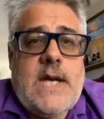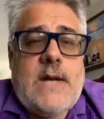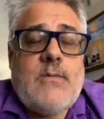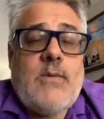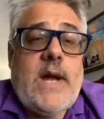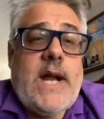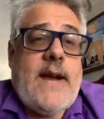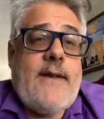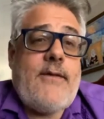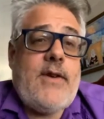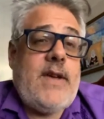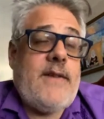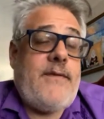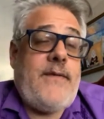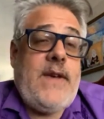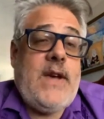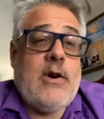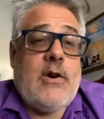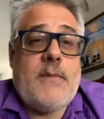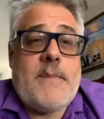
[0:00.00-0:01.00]
And whatever you
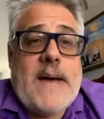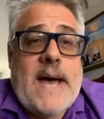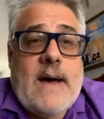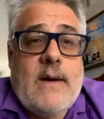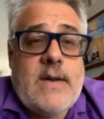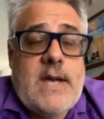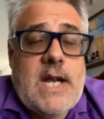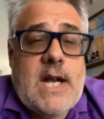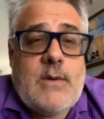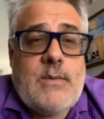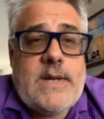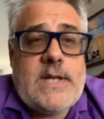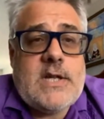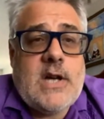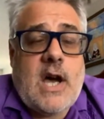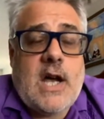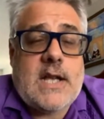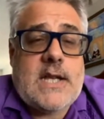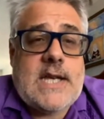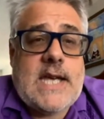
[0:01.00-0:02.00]
feel about, we
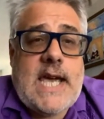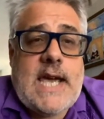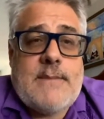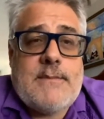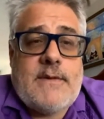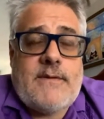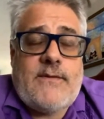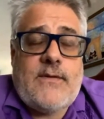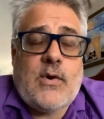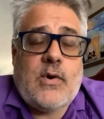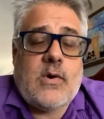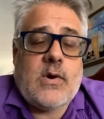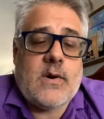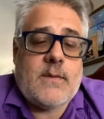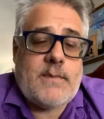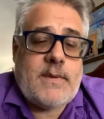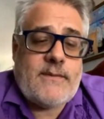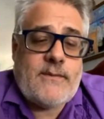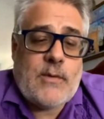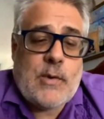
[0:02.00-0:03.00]
talked again before
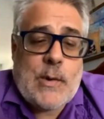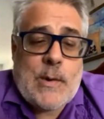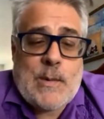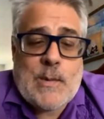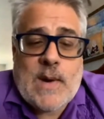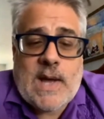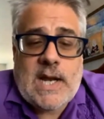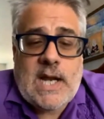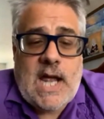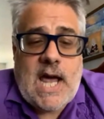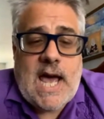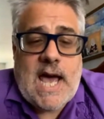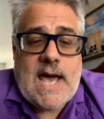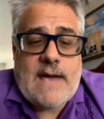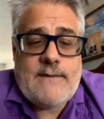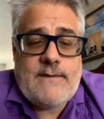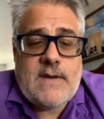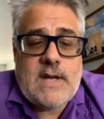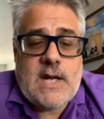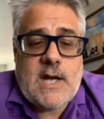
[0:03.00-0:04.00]
we went live,